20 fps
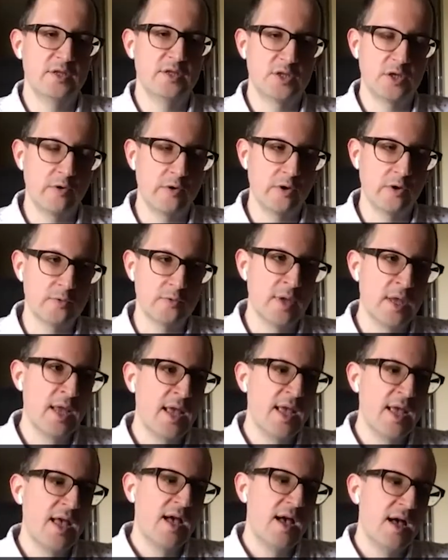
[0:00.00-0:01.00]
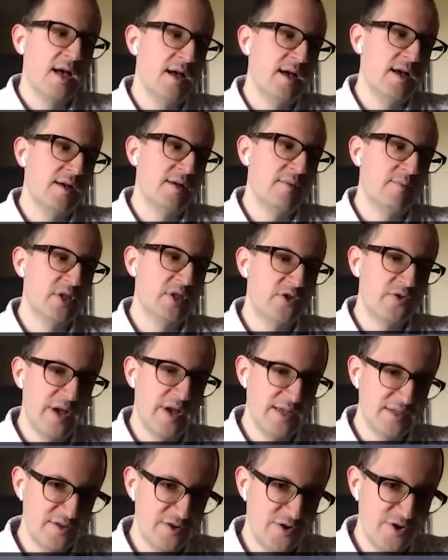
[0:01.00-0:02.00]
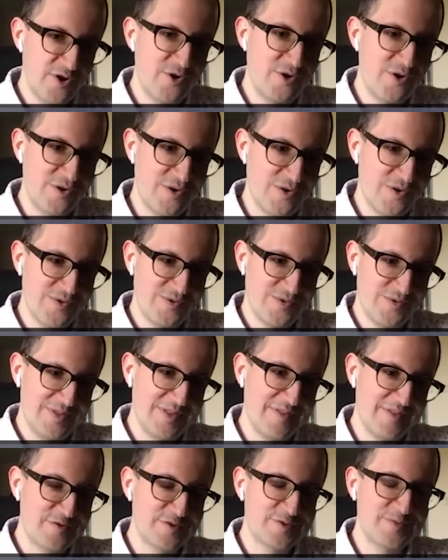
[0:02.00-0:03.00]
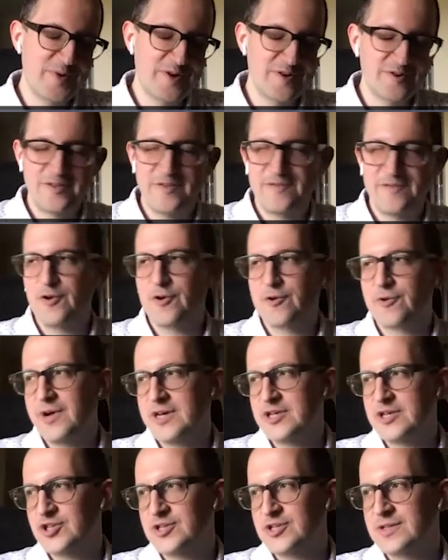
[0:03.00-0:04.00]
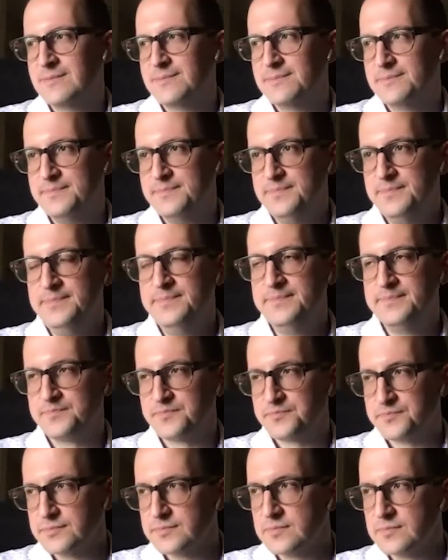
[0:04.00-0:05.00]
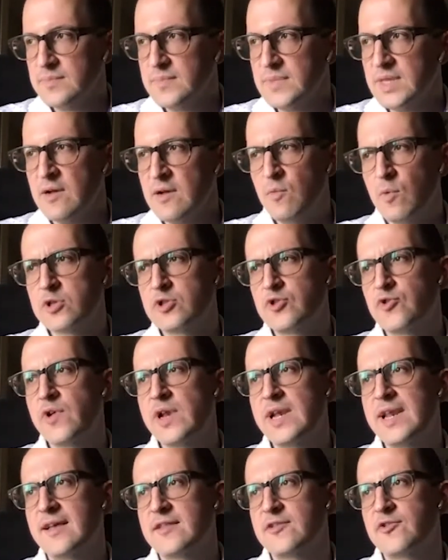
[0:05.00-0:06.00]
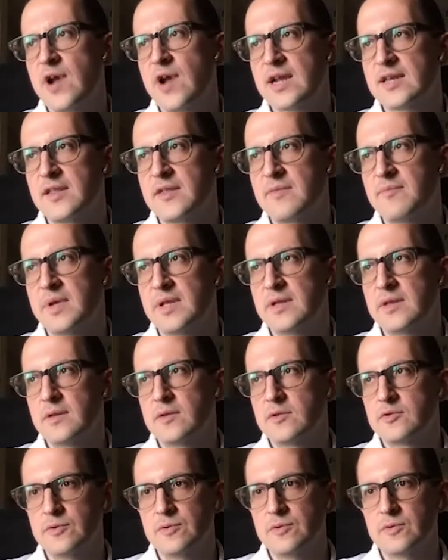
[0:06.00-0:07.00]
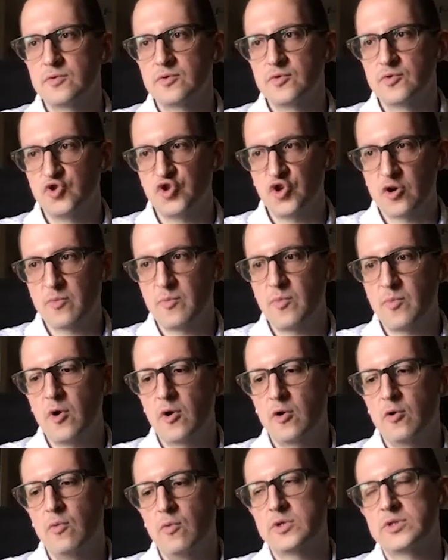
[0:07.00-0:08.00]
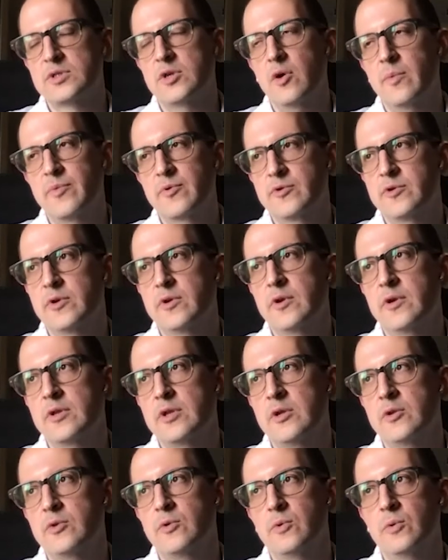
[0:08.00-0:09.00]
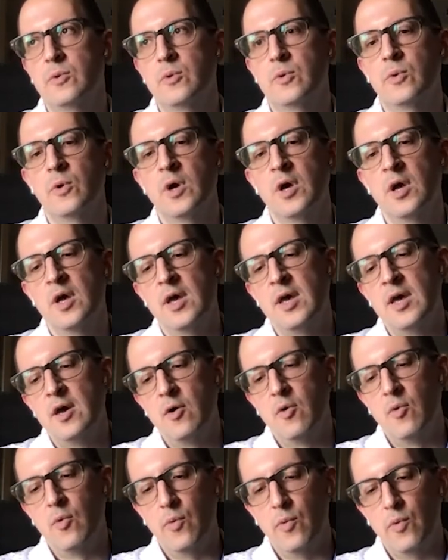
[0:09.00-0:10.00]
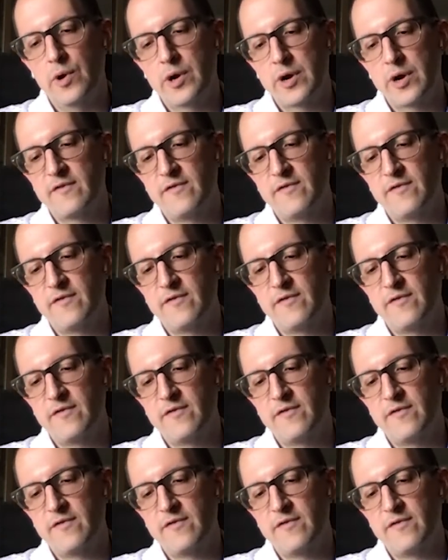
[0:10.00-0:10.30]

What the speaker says: so on. But to answer the first part of your question, what really attracted me to ChartMogul was the opportunity to work